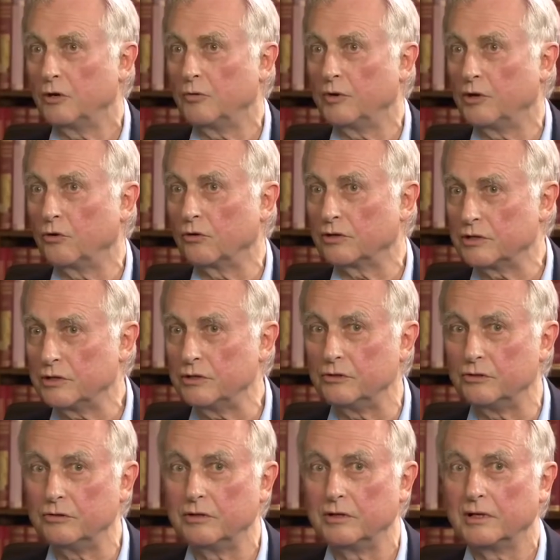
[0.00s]
we all
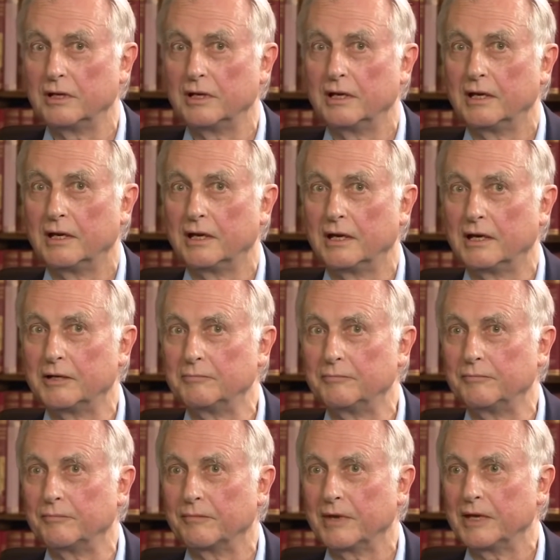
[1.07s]
do,
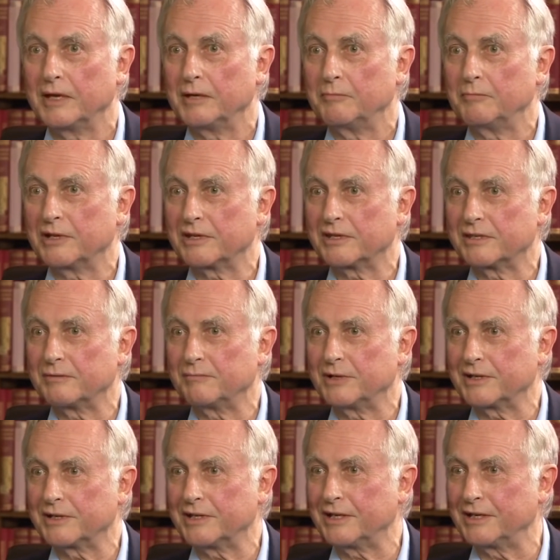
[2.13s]
but
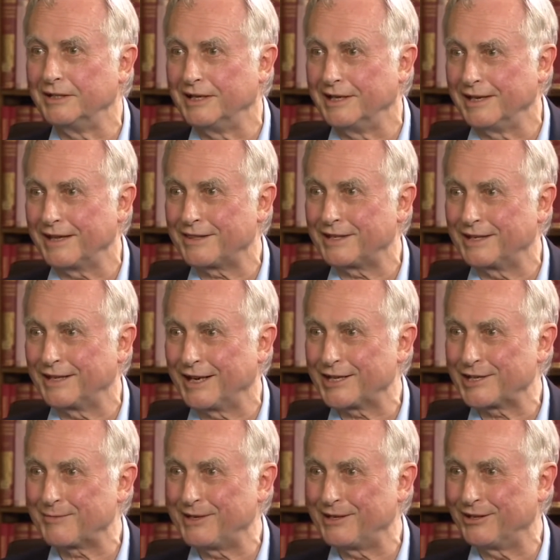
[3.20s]
certainly nothing
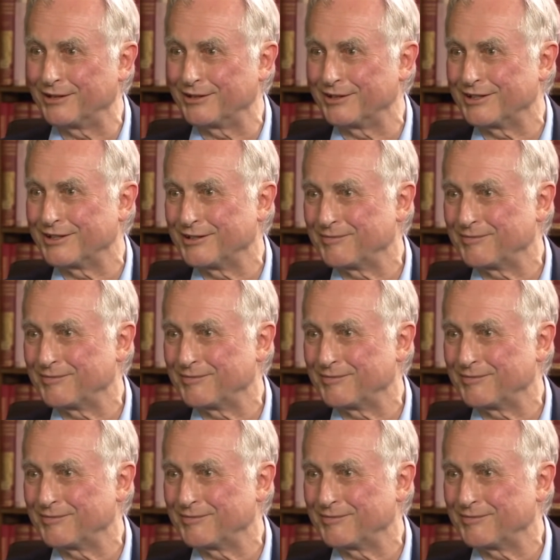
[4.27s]
lies beyond.